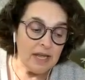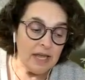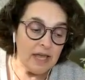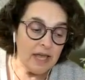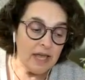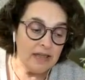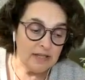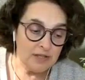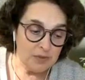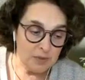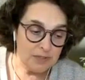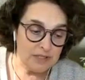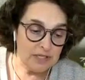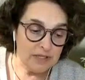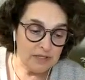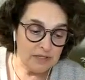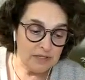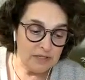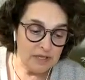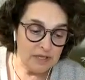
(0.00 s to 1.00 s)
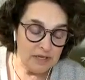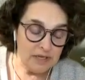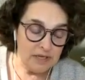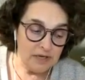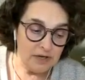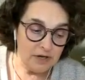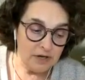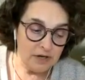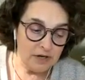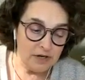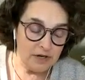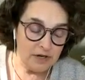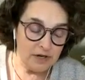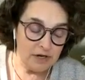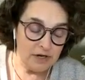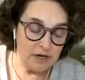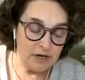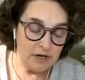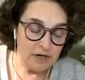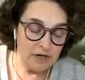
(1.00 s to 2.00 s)
And this was in the
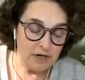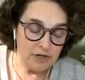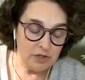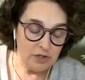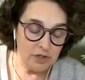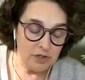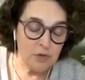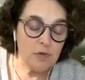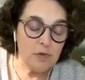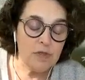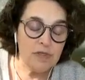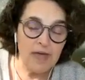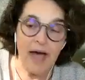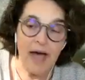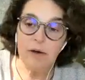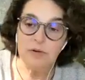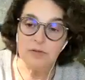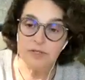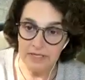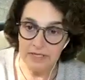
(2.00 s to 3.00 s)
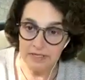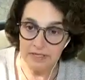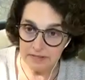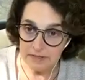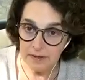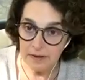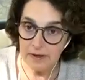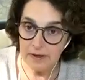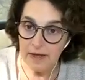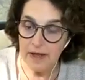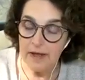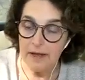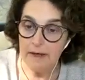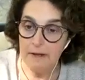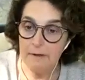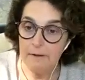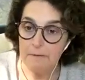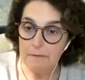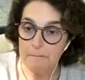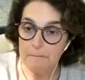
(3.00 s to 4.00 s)
year 2000.
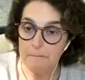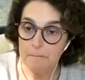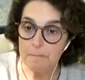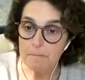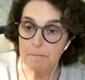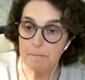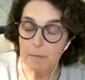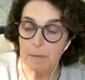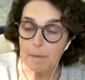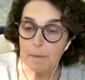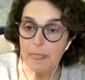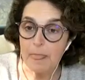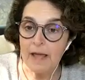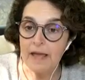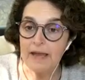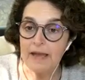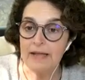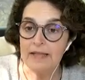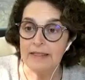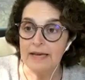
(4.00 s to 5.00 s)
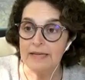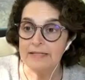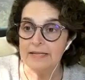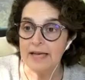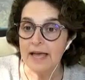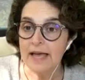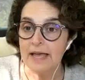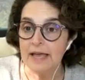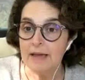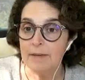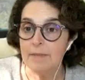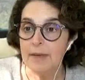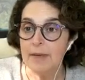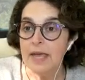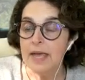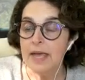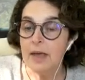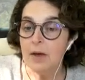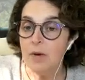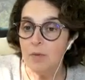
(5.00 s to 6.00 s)
And at that time,
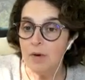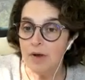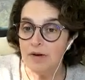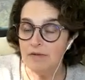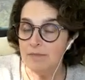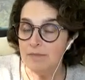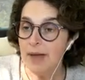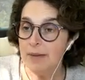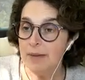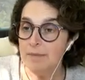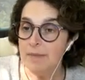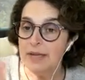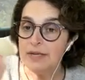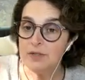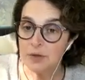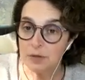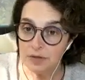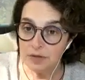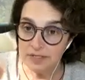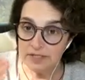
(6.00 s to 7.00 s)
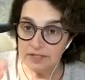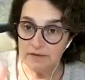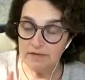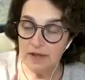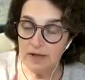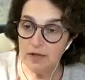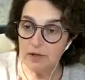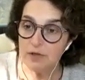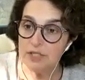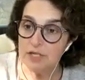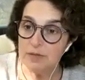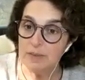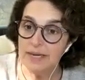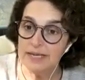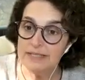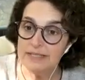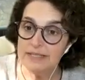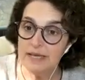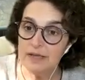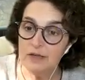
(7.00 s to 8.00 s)
one of my mentors in fellowship
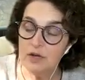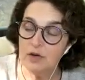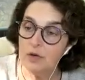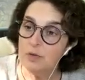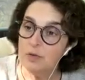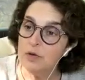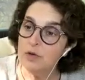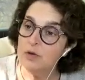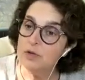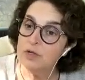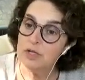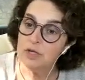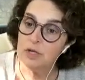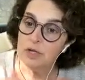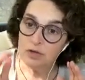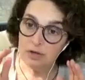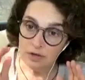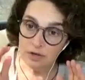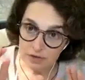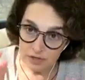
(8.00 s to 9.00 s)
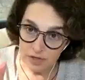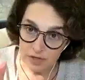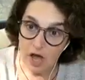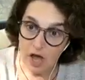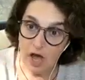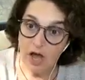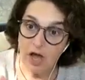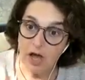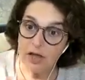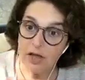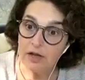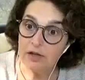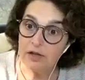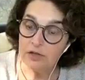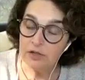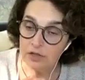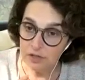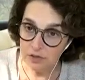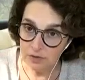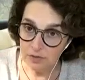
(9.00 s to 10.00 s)
had said, you should talk
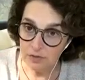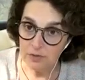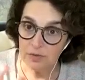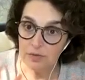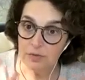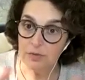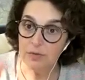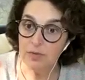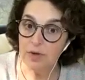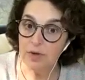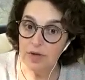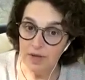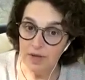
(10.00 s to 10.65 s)
to